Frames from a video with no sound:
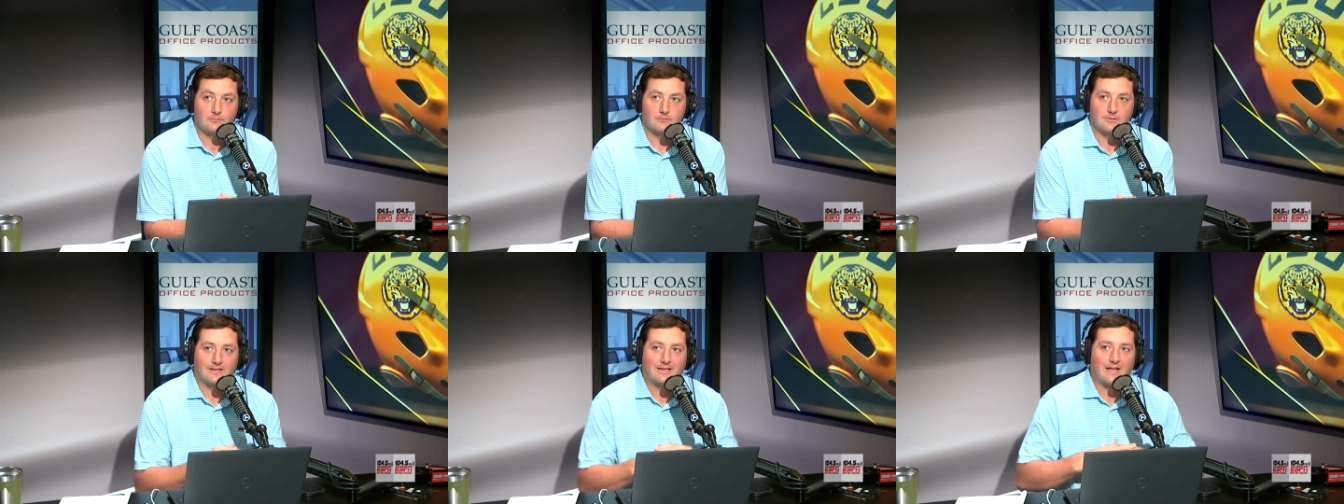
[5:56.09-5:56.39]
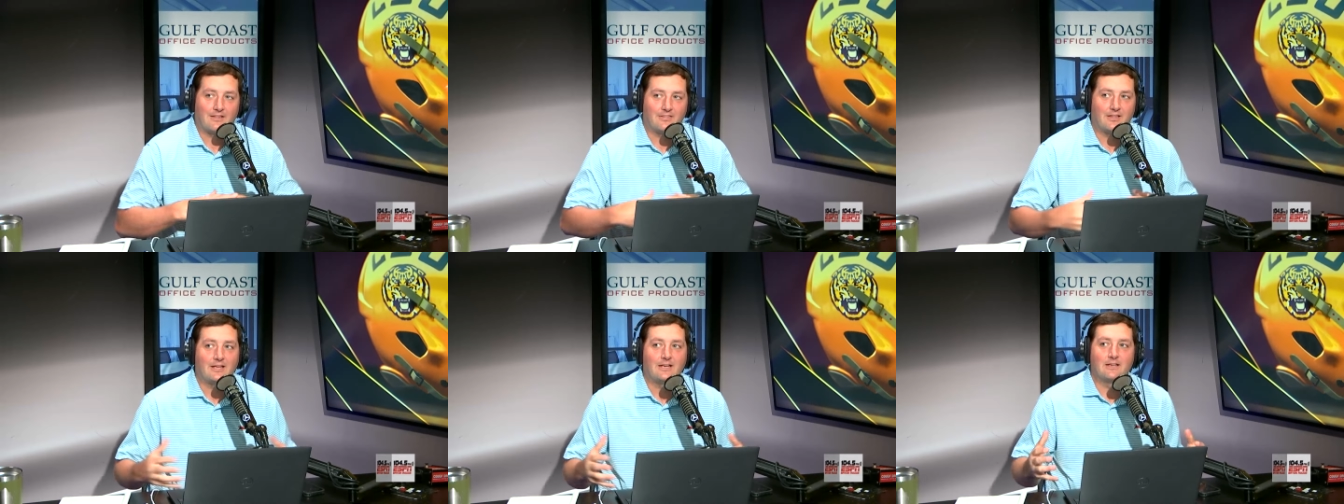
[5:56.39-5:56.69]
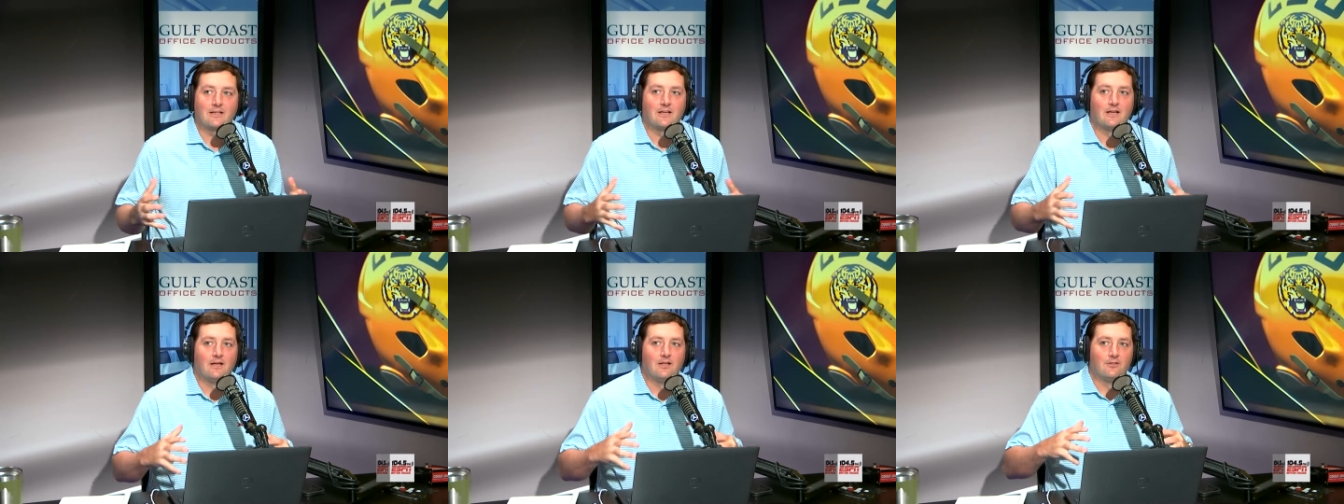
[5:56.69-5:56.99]
Like, I
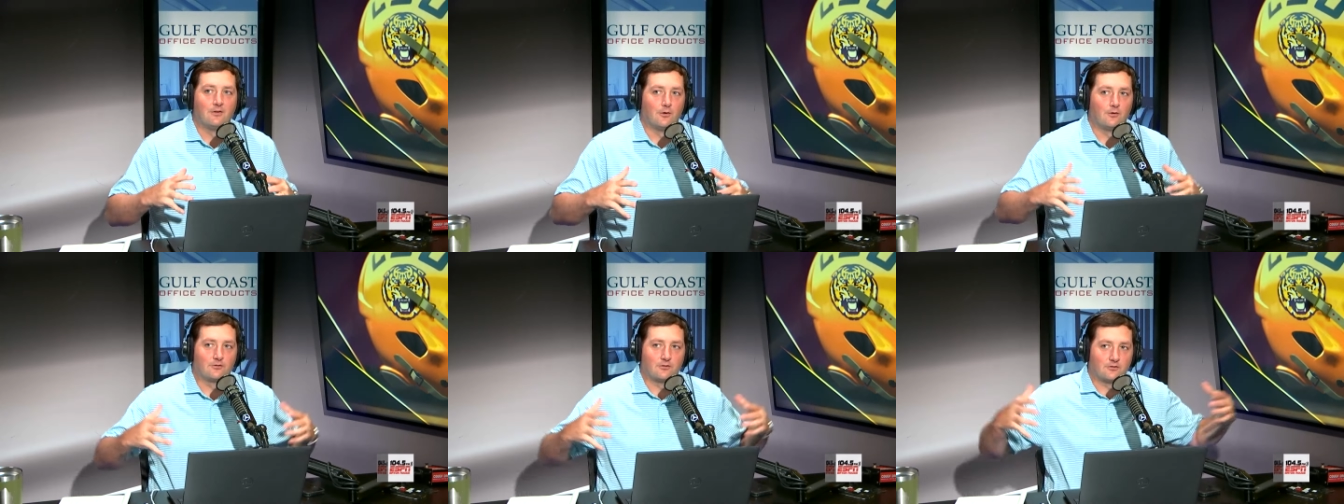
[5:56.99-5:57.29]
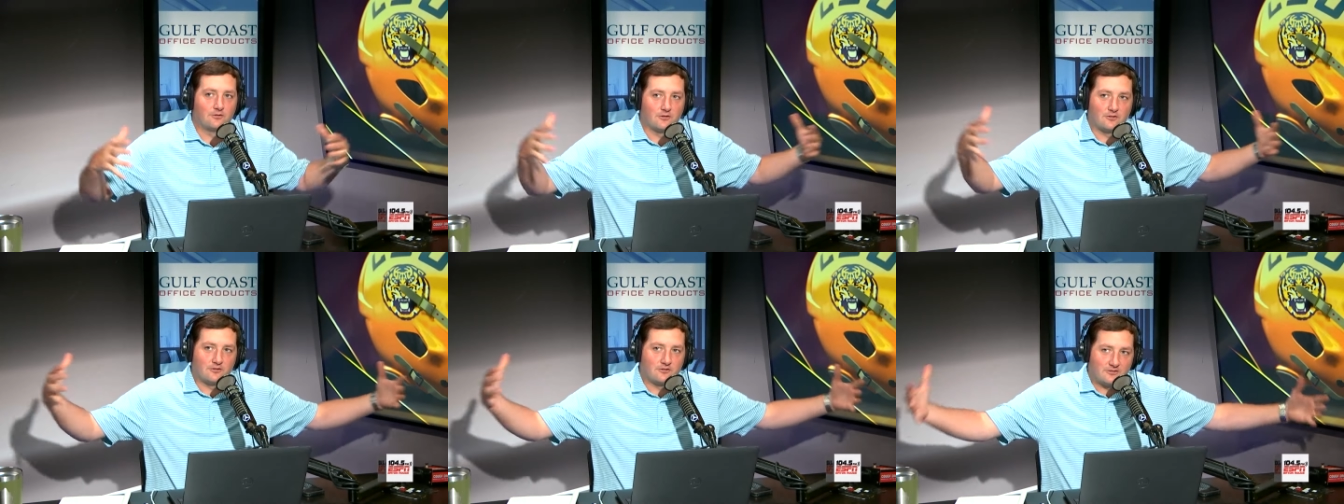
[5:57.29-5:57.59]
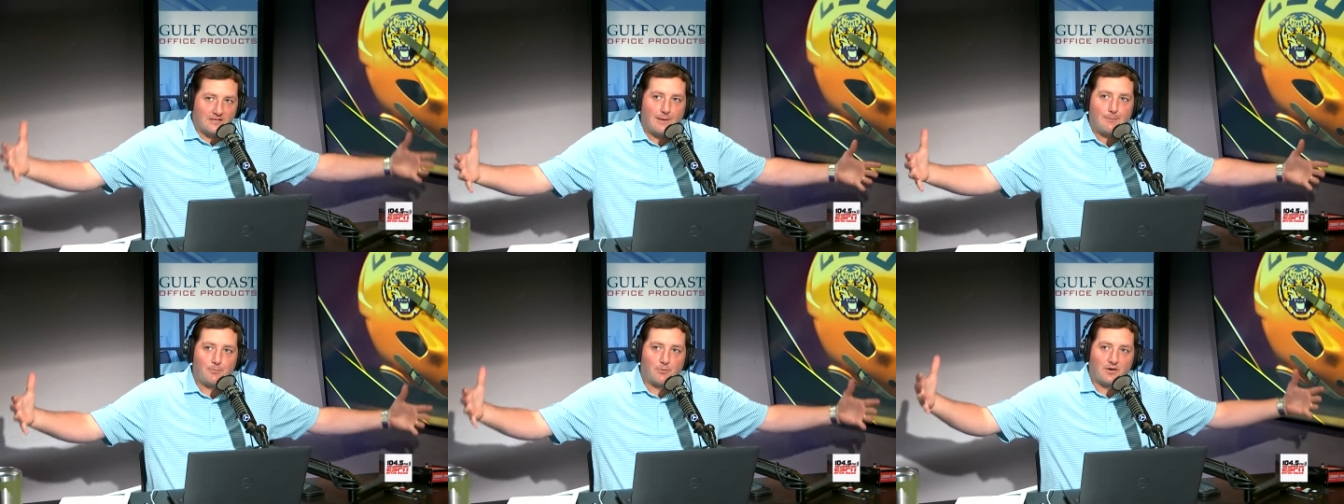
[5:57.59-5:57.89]
think those are just
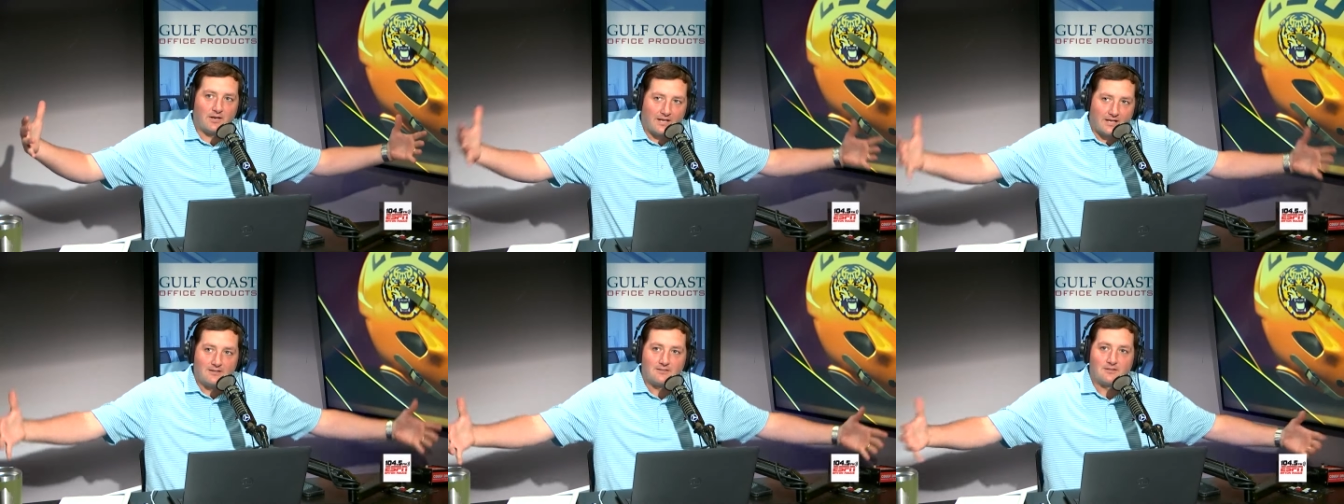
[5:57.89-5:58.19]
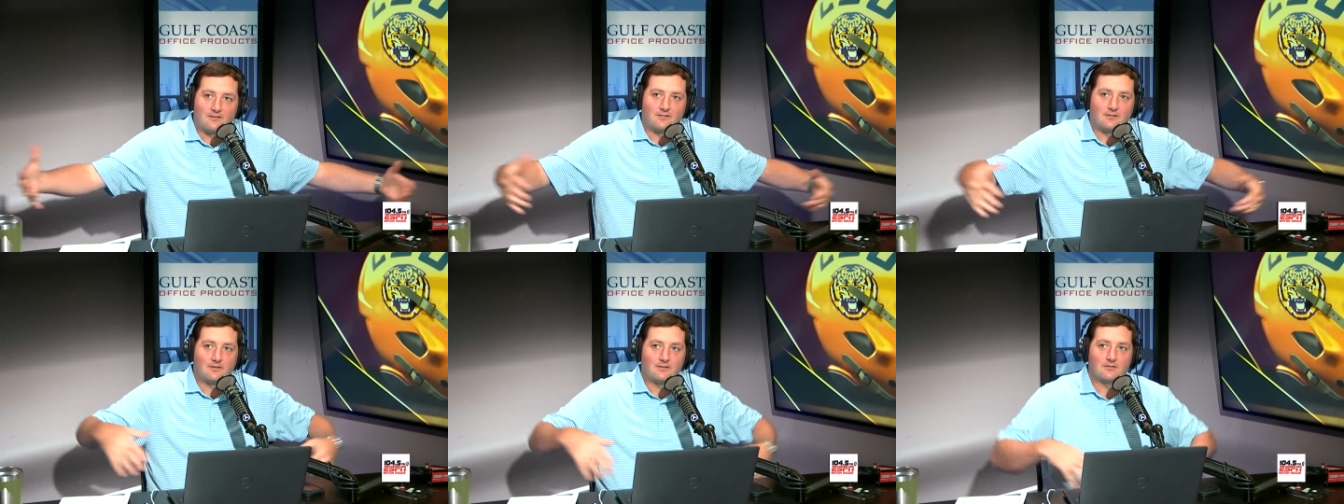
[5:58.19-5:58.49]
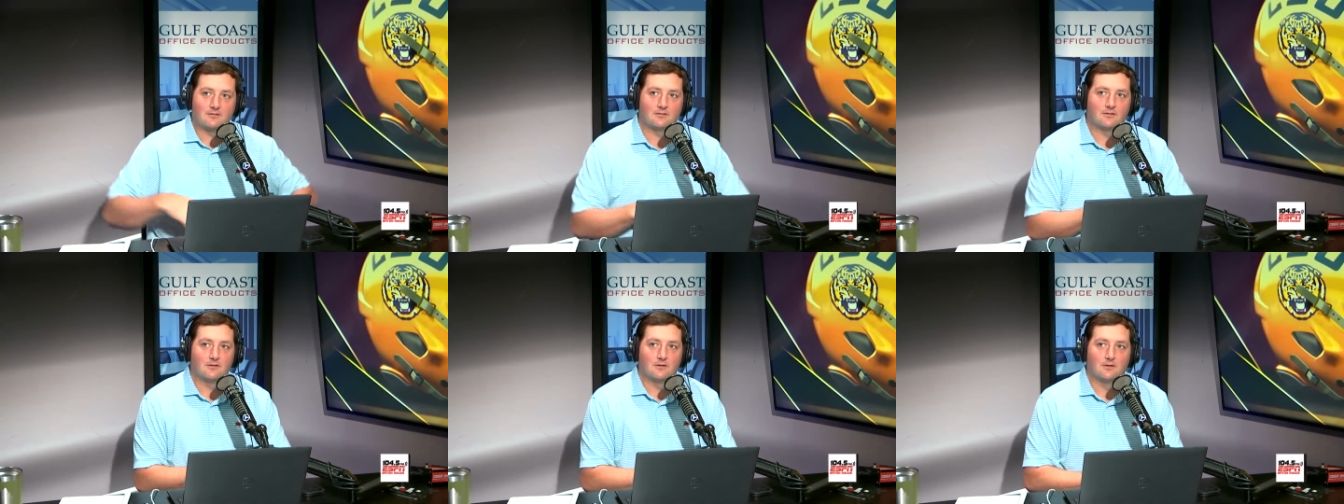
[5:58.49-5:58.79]
separate
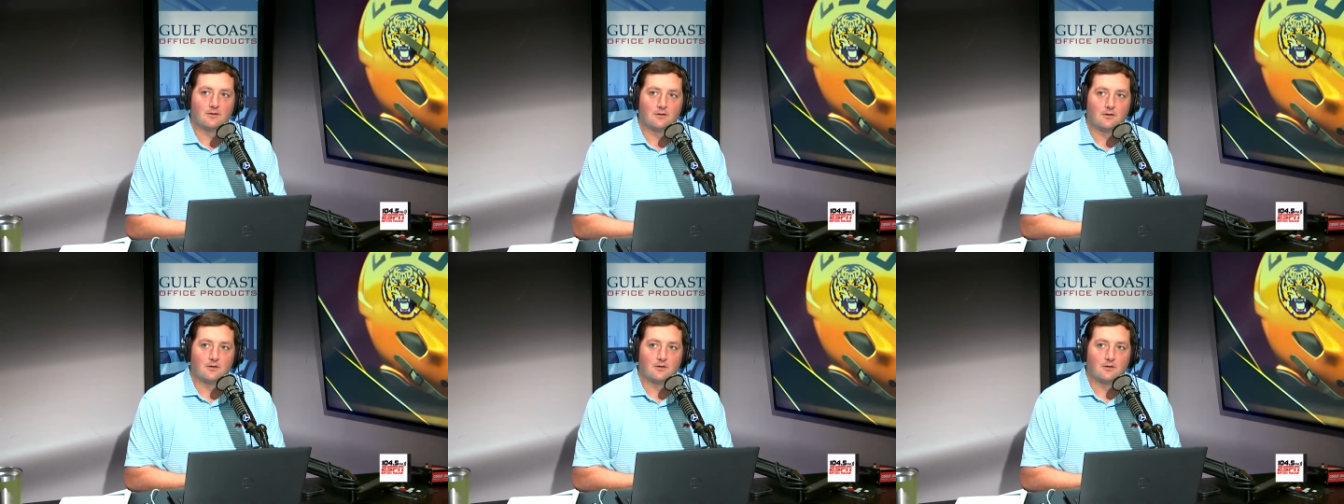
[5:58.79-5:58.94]
entities.